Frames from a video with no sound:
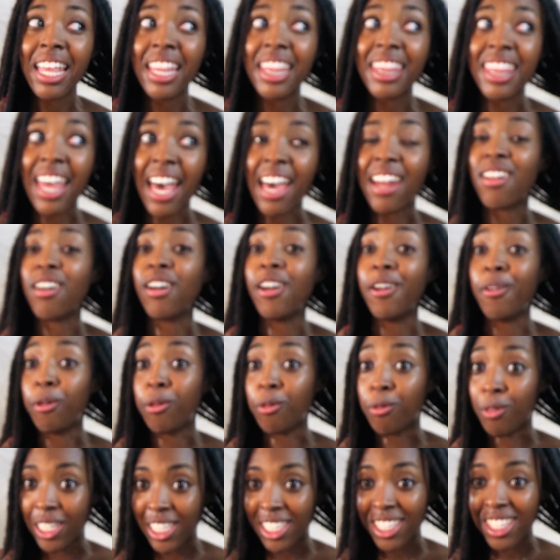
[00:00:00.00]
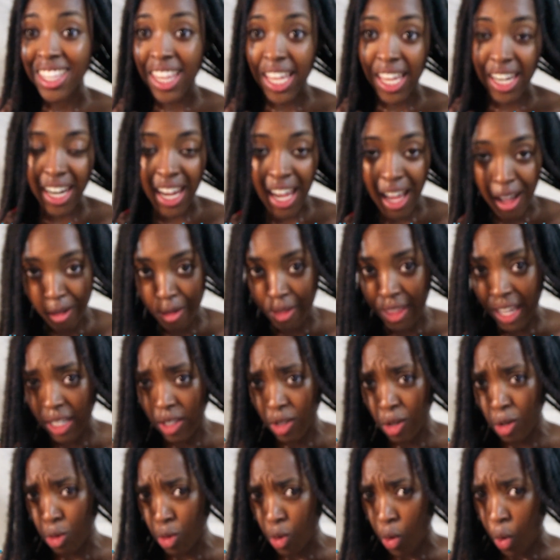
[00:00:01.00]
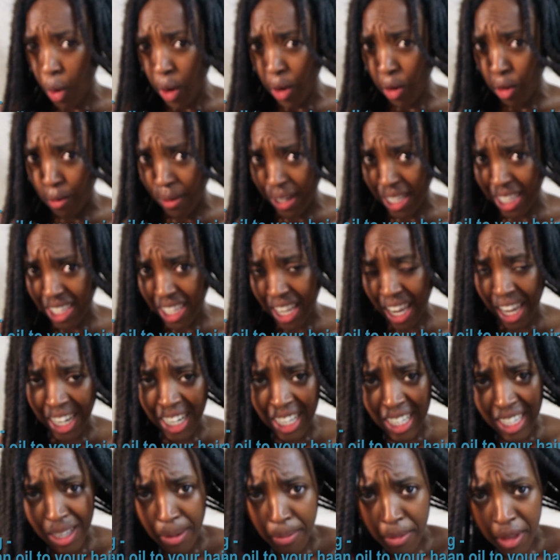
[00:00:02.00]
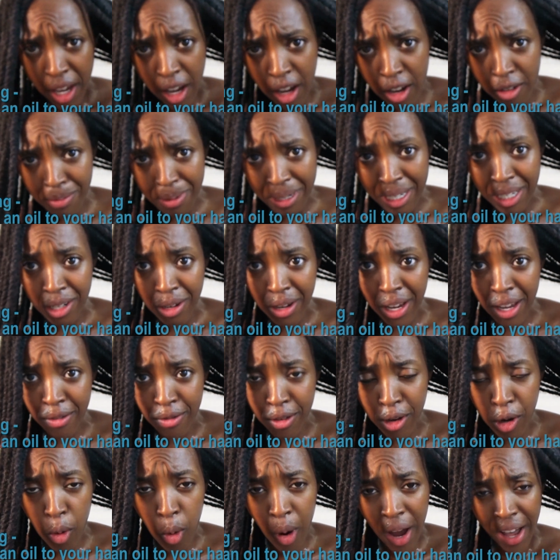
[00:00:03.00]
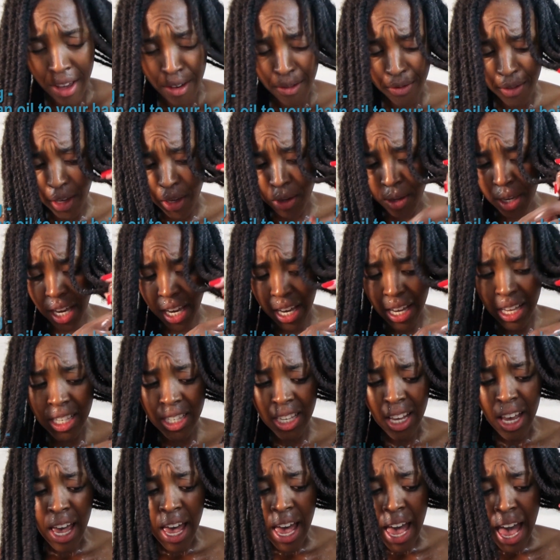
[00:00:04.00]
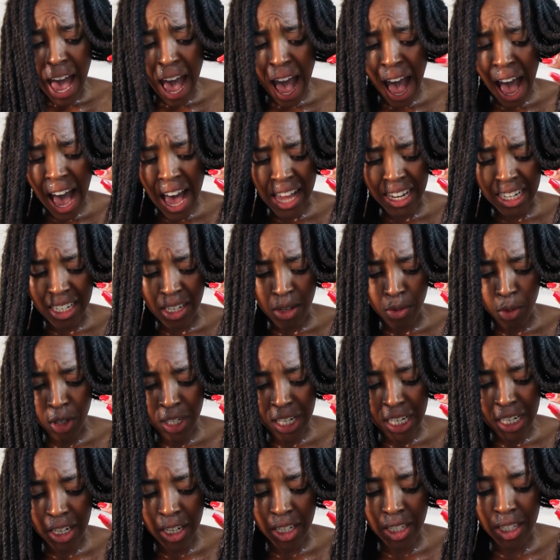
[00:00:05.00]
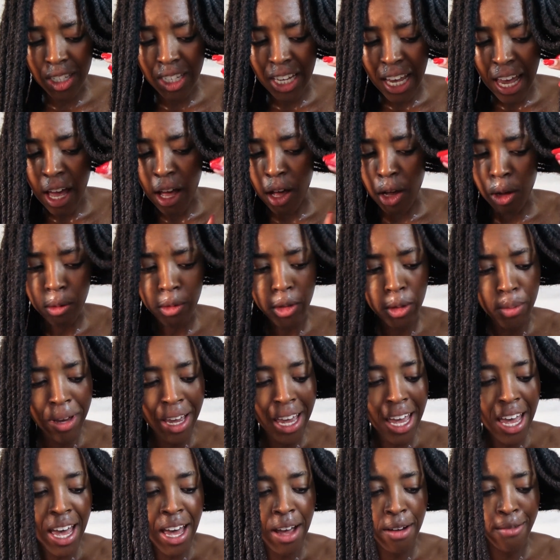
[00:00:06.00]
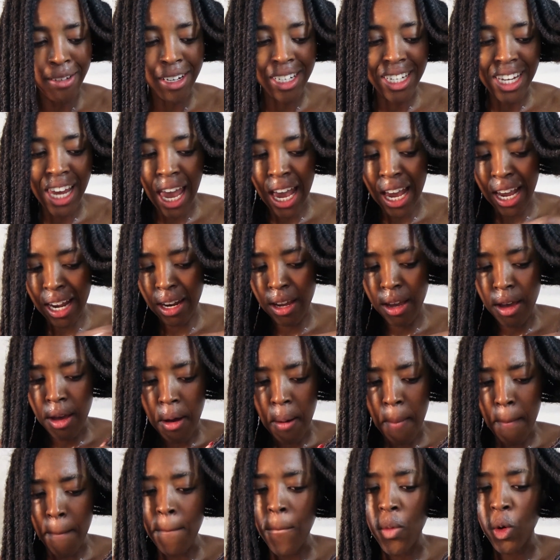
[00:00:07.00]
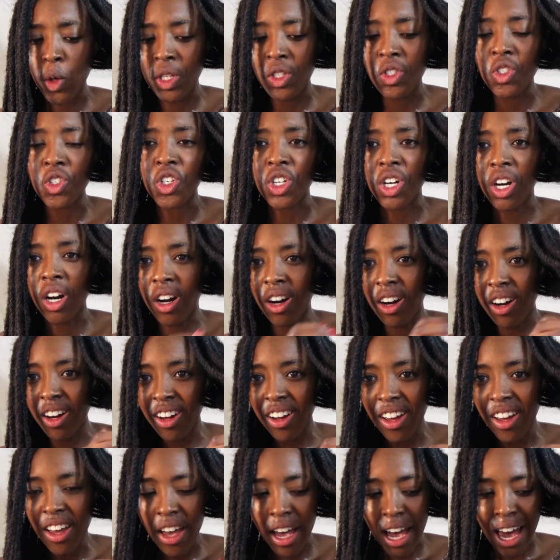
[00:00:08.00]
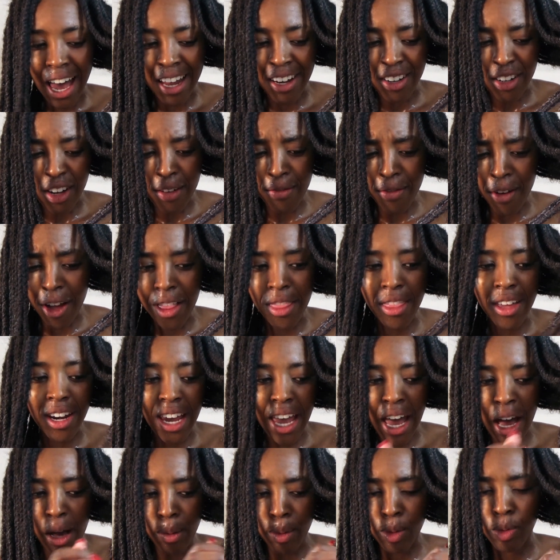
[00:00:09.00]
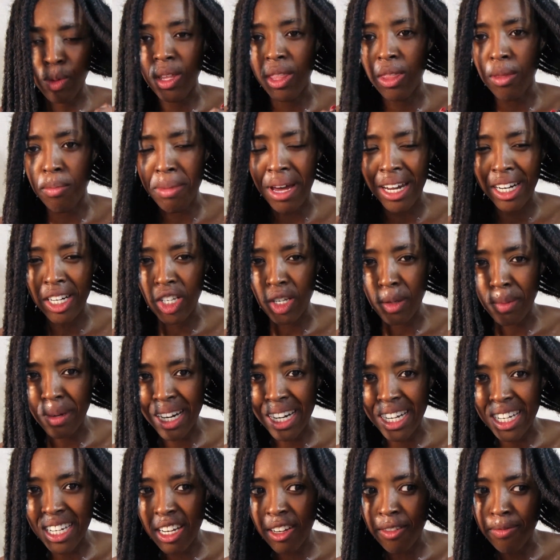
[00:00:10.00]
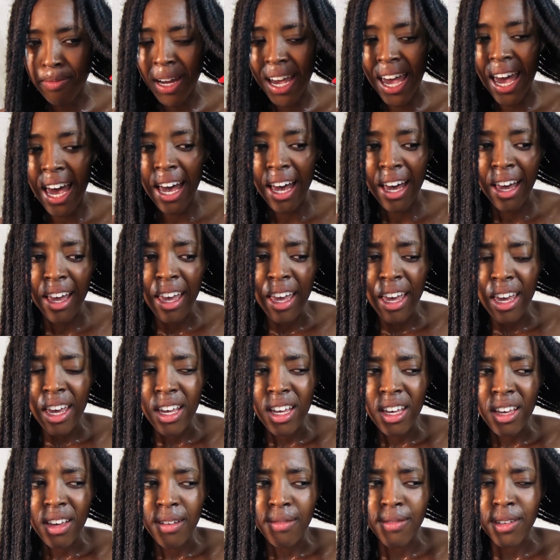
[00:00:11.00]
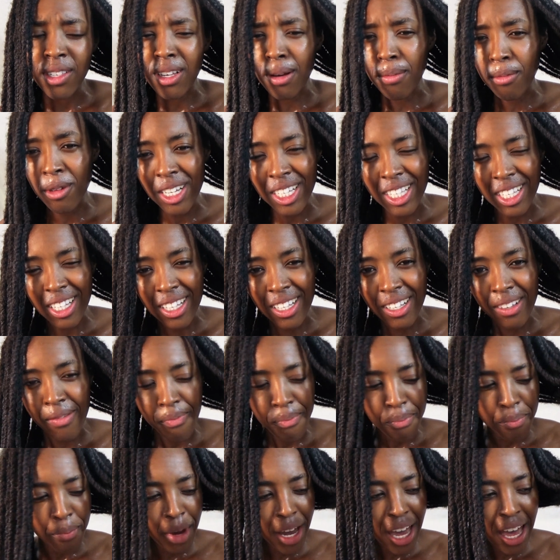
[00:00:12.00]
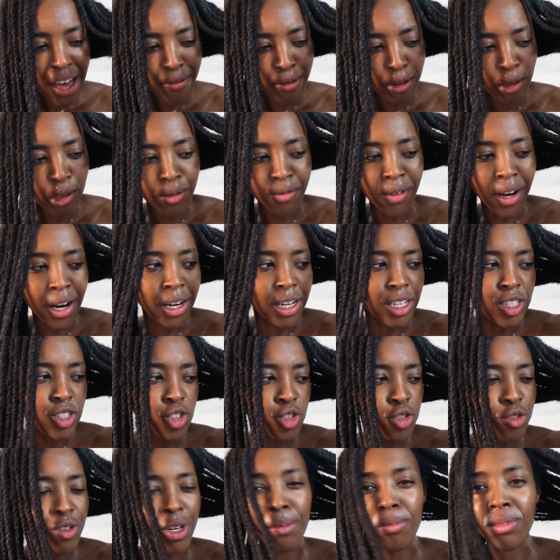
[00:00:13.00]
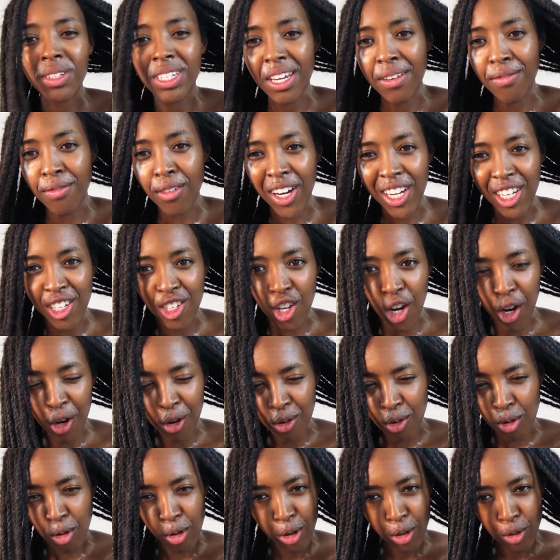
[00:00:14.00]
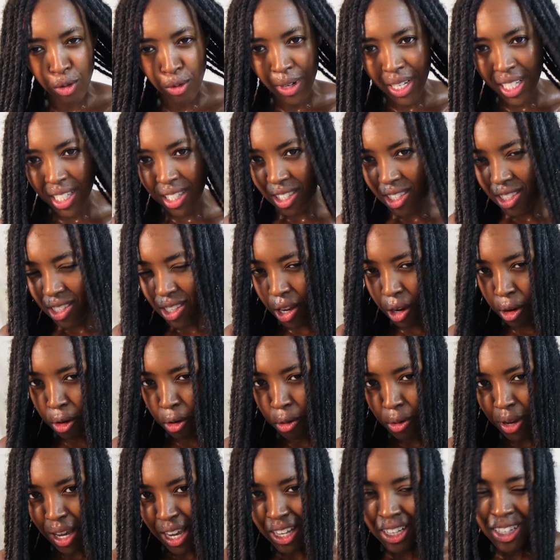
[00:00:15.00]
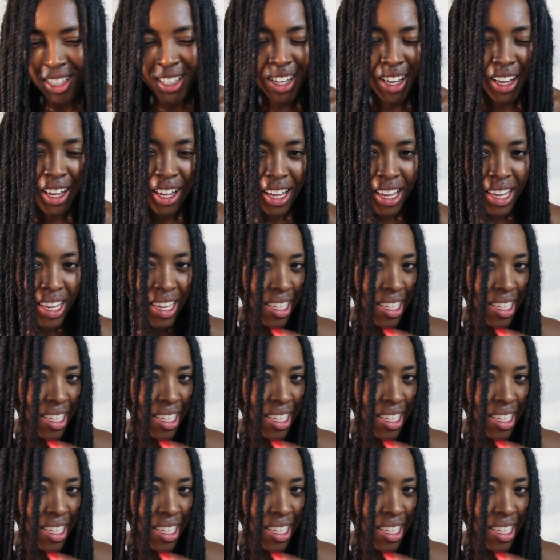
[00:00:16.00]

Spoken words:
Then I will rinse that out. That's called oil rinsing and it's something I've been doing for quite a few years, and what it does is it helps my hair retain moisture, and I find that it helps with manageability of my hair. For some reason my hair feels very stripped if I don't oil rinse, so it's a